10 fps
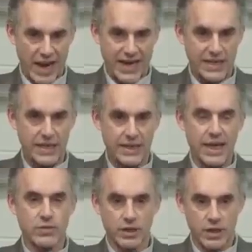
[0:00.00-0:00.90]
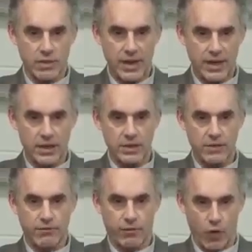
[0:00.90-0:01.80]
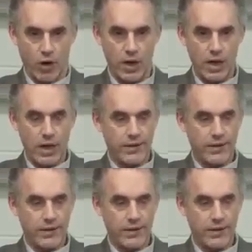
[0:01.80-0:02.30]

write. That's what the humanities are for.